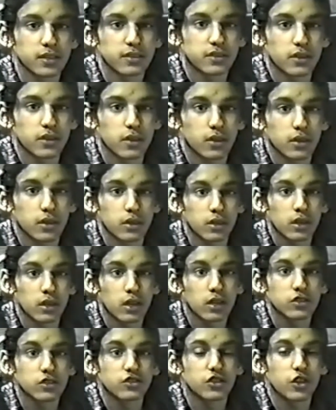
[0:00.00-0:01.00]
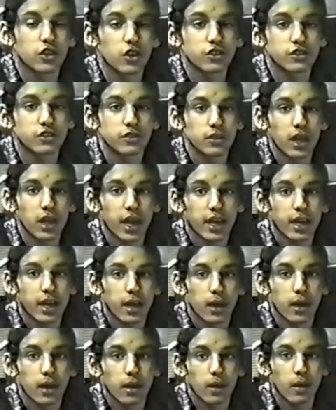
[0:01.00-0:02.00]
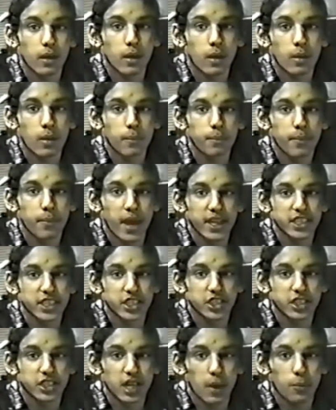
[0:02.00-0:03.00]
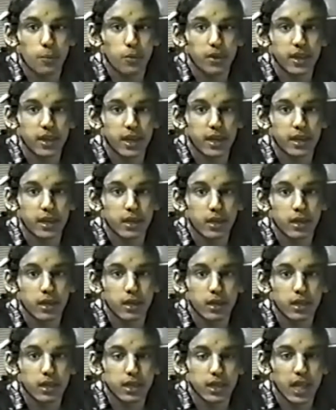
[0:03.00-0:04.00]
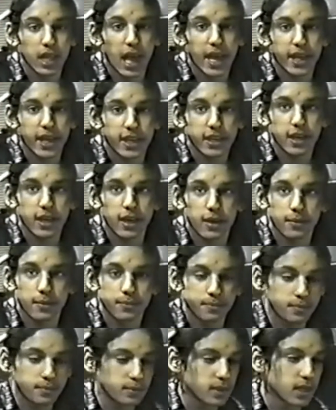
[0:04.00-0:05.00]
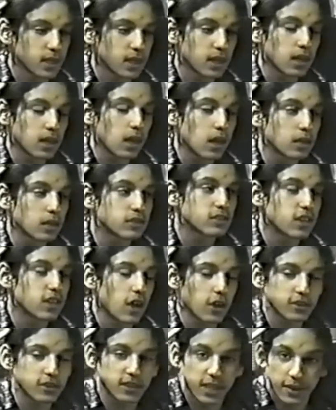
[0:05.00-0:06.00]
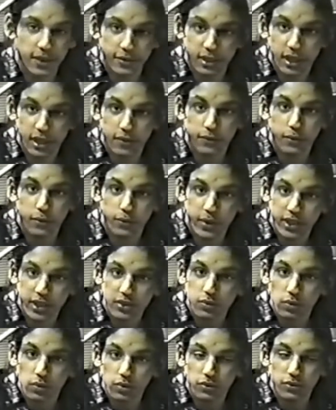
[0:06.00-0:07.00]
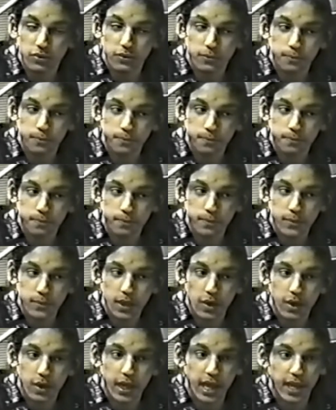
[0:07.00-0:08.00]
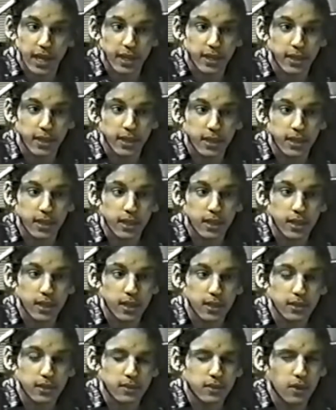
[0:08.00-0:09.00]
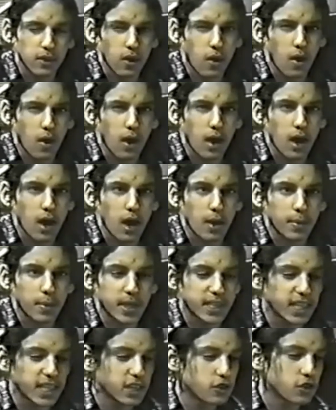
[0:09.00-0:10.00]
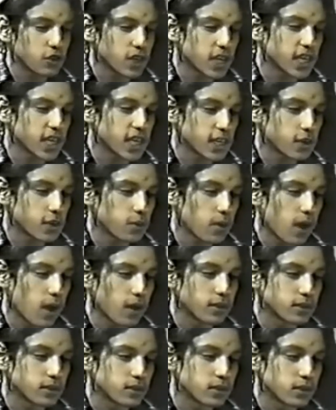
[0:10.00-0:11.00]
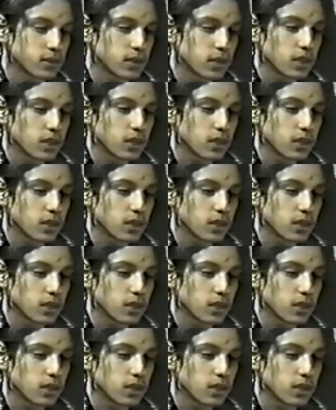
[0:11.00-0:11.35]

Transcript: so you go to like a magic shop where they like skulls and everything for rituals. Okay, so I think you could get around